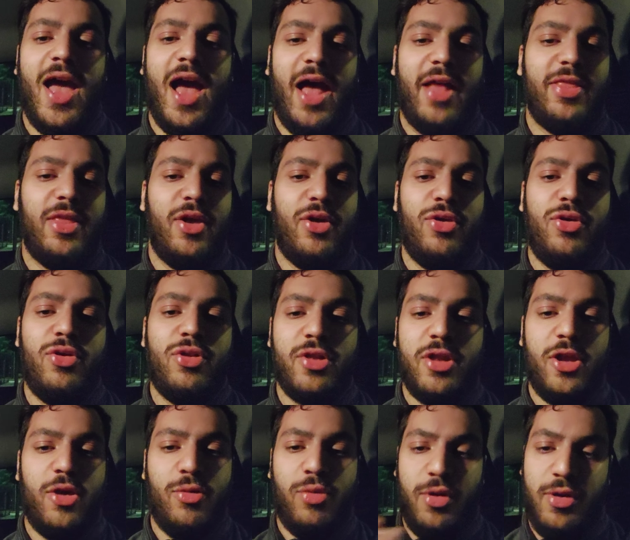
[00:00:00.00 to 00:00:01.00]
and they'll
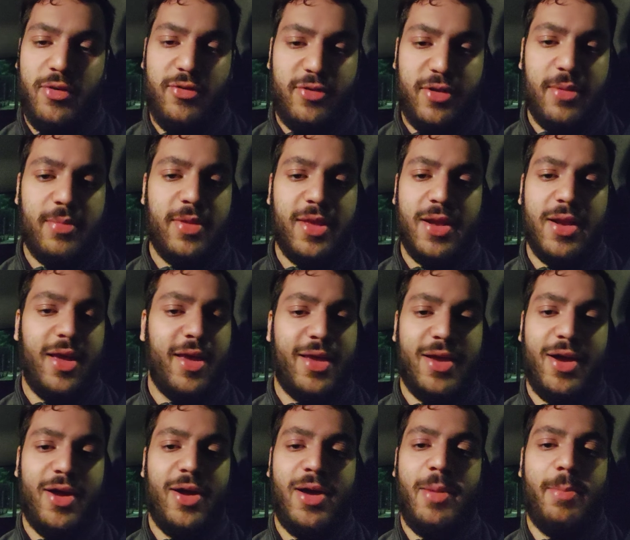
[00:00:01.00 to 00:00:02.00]
usually quote something like
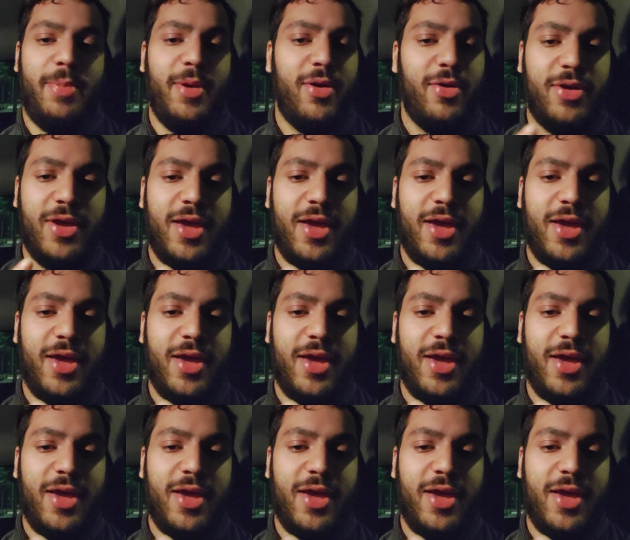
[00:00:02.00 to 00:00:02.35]
Bill